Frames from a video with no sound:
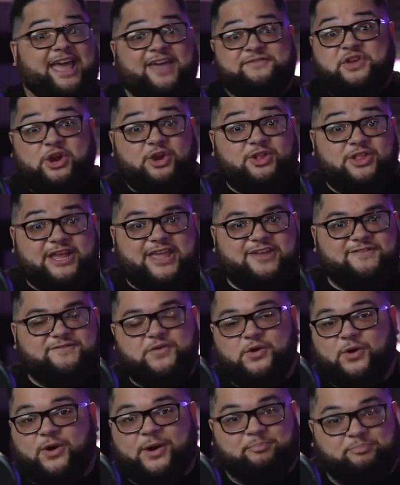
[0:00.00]
If you're looking
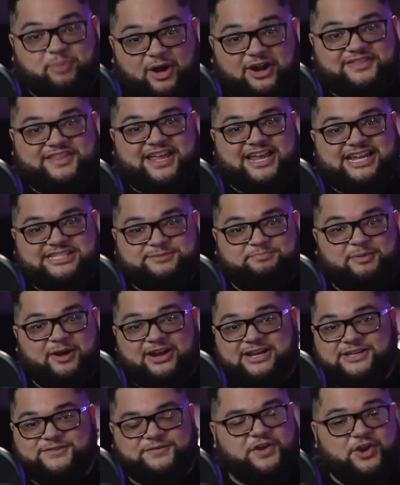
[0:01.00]
for a birthday
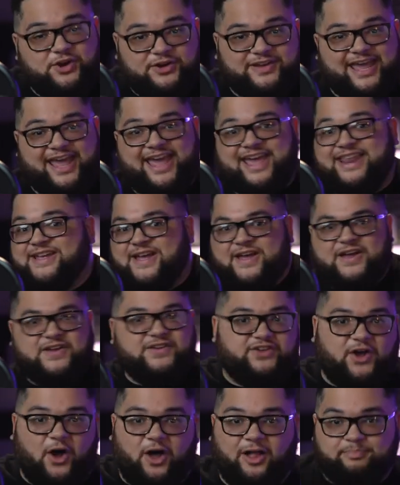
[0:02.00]
experience for your kid,
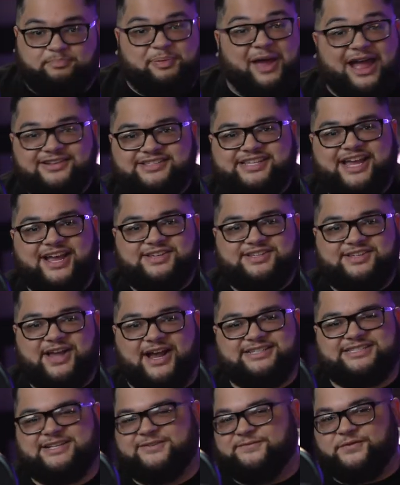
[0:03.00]
call Bounce House
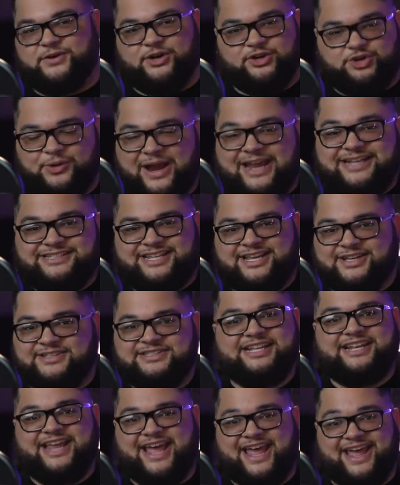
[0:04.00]
Austin for a great deal
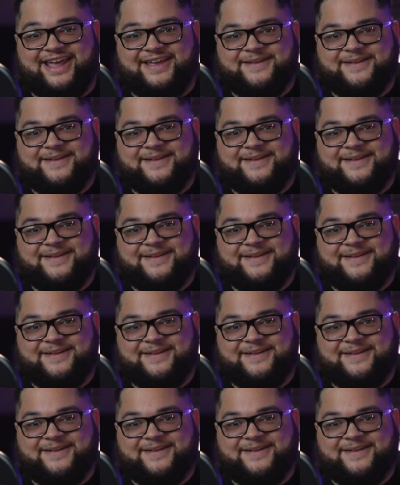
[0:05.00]
today.